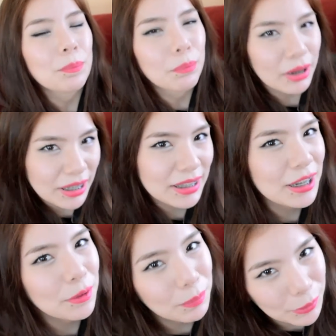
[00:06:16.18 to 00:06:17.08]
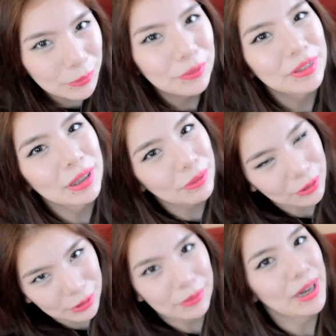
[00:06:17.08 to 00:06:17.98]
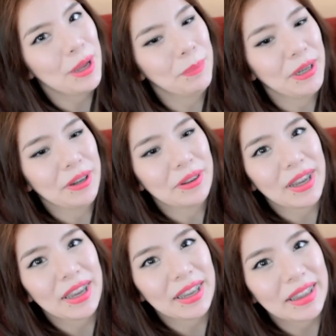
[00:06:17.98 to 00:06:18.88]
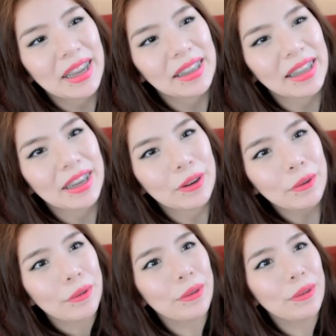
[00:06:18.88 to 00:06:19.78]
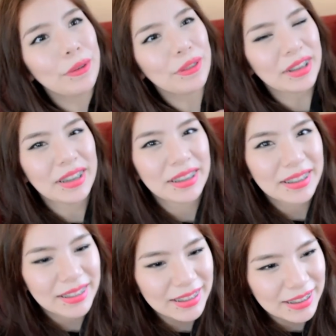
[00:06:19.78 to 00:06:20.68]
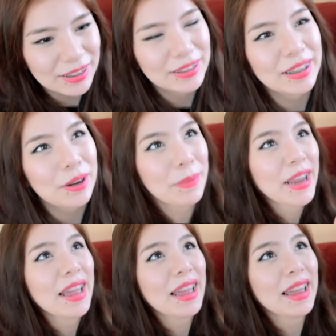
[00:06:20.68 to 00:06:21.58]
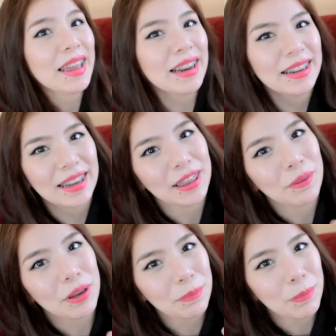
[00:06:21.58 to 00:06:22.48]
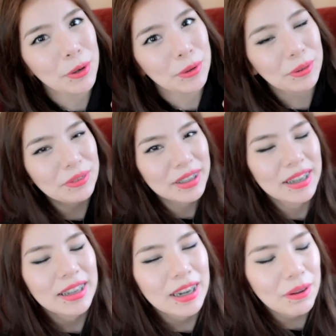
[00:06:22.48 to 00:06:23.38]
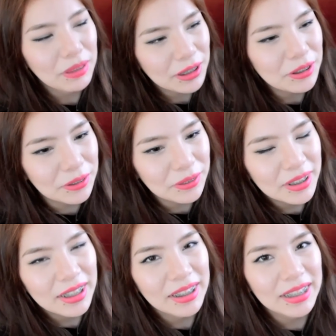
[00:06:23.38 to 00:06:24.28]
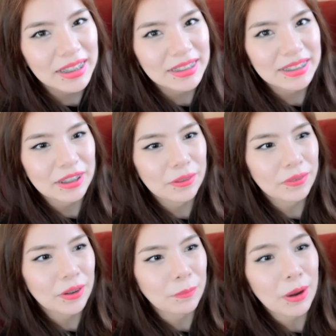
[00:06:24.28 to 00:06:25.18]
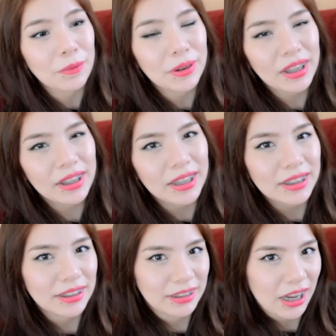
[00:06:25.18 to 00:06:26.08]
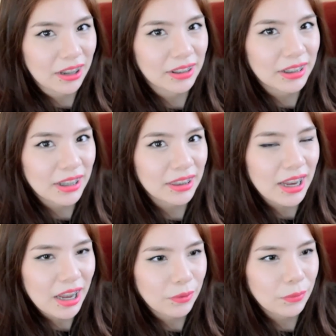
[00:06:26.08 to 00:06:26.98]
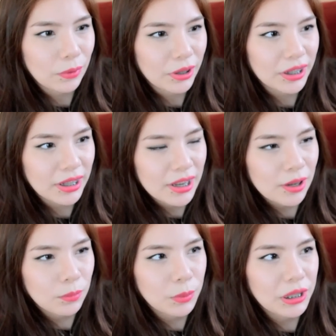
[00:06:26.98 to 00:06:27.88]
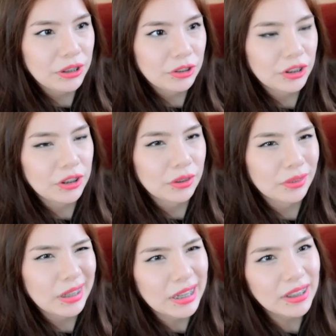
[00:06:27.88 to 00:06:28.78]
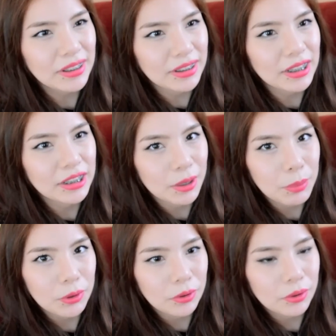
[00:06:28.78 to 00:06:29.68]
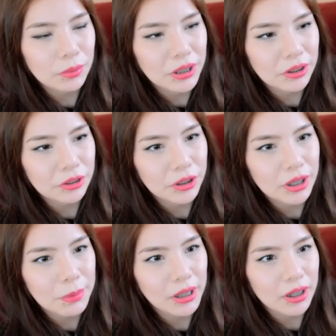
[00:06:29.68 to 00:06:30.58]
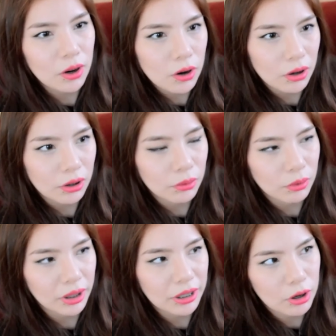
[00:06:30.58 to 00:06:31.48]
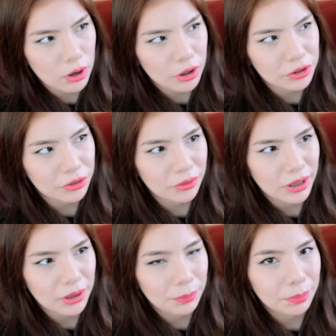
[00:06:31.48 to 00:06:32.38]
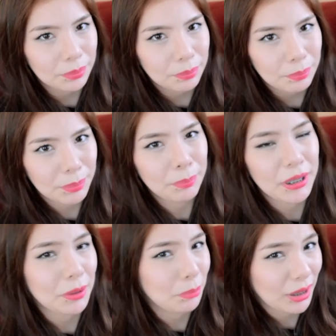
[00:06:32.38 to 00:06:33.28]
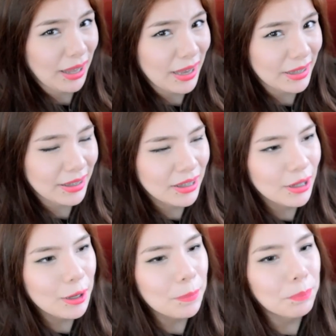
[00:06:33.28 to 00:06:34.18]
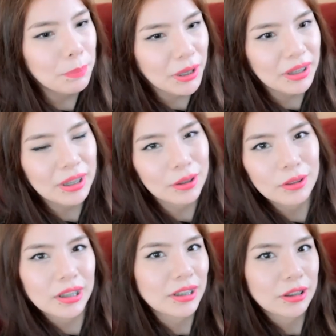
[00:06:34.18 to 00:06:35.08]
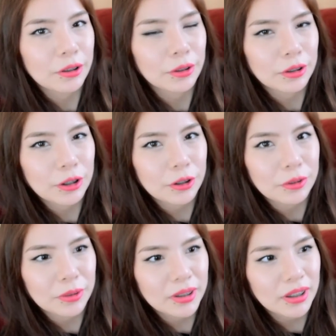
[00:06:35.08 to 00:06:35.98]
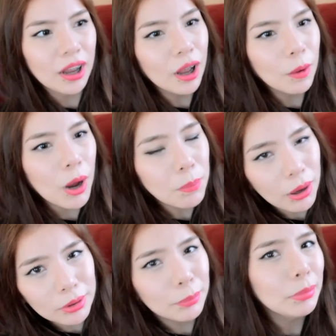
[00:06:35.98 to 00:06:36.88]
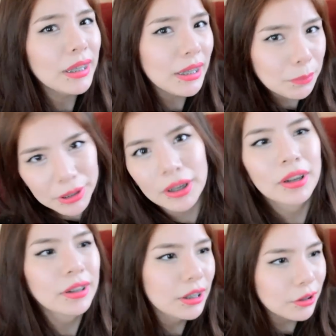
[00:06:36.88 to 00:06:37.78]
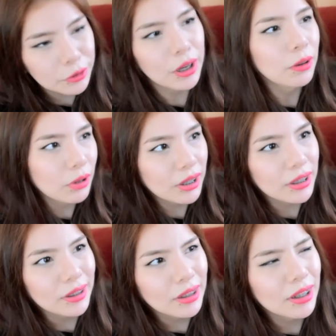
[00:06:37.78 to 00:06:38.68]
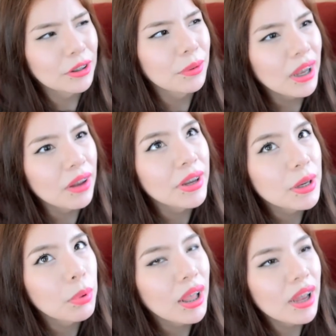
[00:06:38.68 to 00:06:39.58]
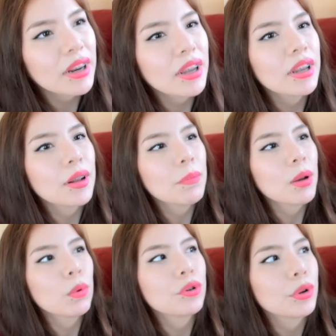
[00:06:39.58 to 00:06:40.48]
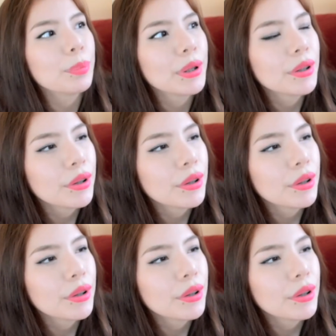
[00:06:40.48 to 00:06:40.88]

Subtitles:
breakdown moves they were throwing at me, okay? That like, ooh. I was like, oh my god, I love them moves. I really do like that stuff. I really like the styling that they had for it, which, you know, I guess it's like typical when you're trying to be like hard or like cards, you end up picking plaid. But it still looked cute. I'll probably be, you know, trying to rock it. Do I have any plaid in my wardrobe?